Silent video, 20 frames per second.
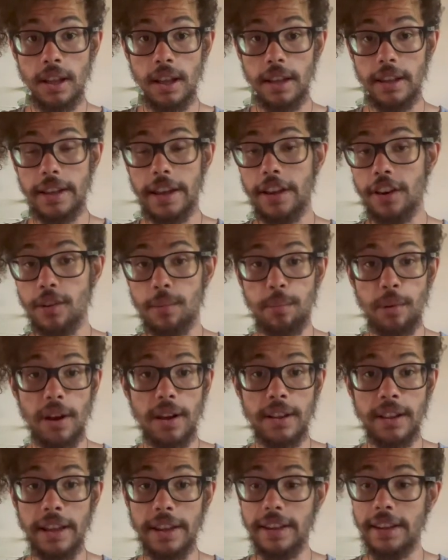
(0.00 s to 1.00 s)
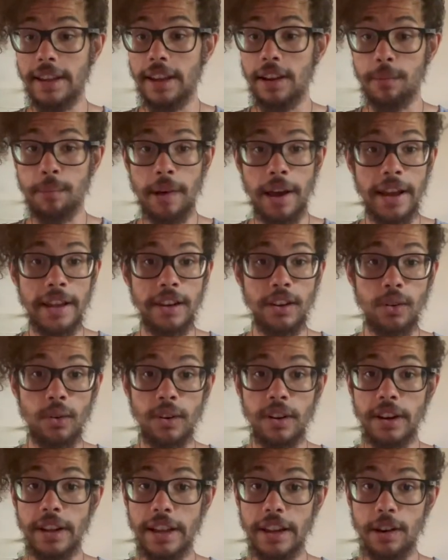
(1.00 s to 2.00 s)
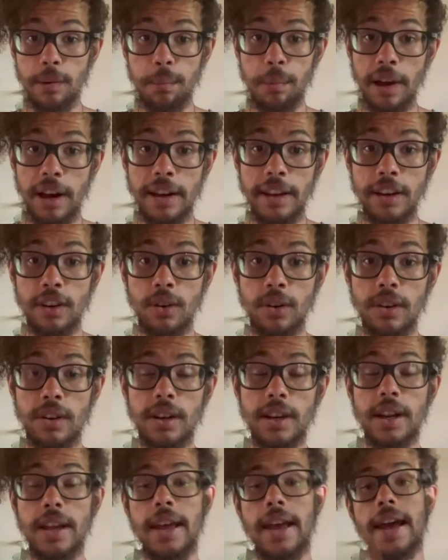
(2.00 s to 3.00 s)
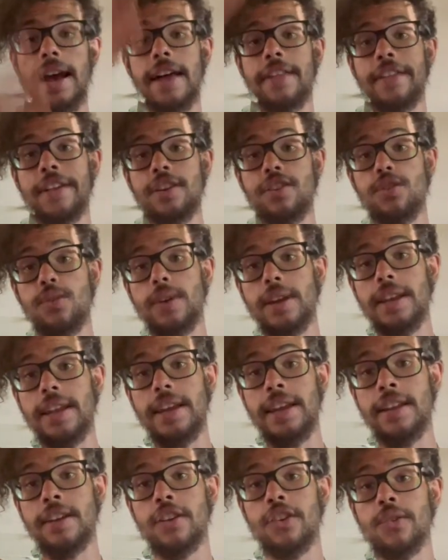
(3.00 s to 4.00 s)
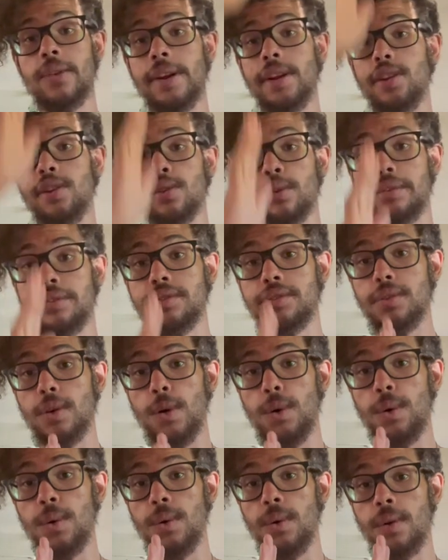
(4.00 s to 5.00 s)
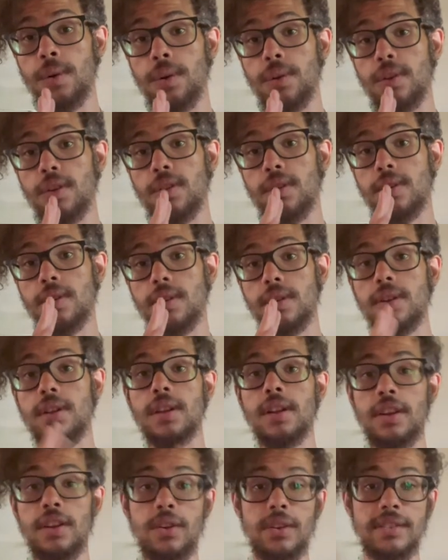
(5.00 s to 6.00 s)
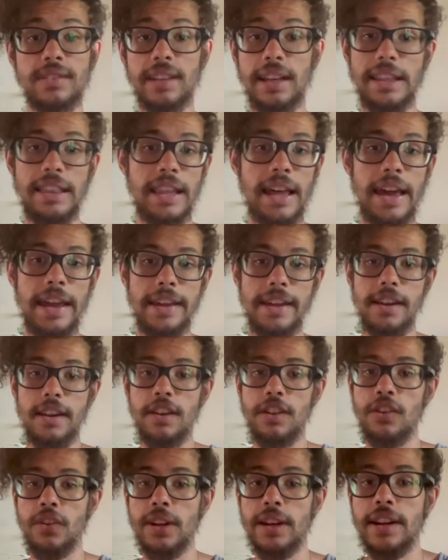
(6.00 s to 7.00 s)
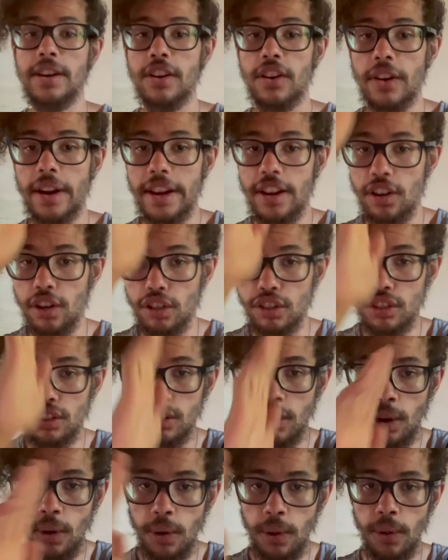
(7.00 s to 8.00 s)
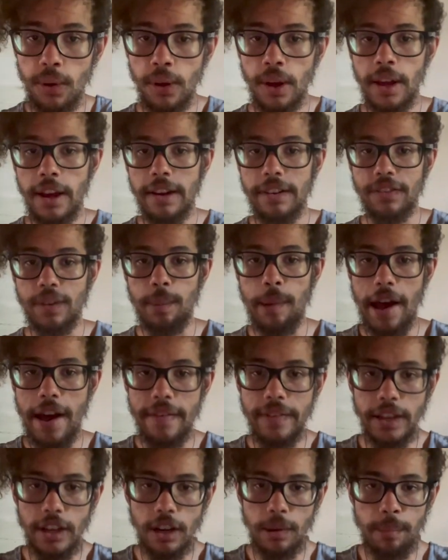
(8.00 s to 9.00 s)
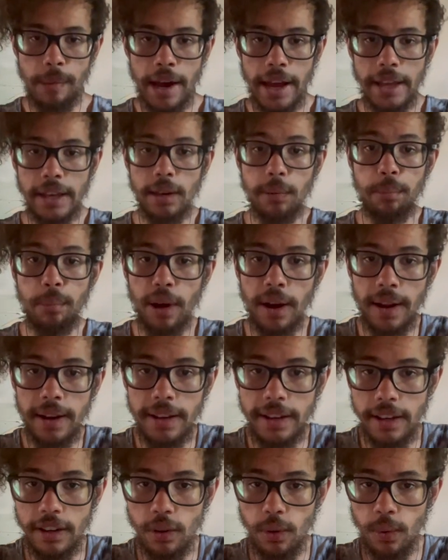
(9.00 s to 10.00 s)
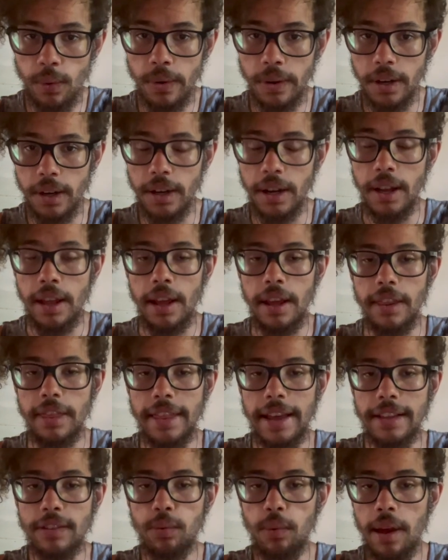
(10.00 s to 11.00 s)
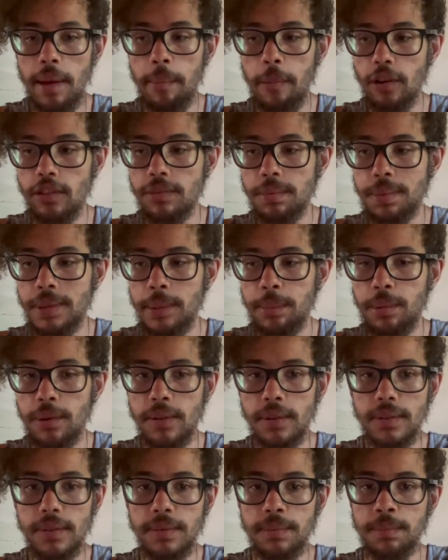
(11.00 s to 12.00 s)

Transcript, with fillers: get your bo- like get your mind in order get your body in order and then you can integrate your soul you could say light you can integrate your soul from having your mind and body in order that's why most people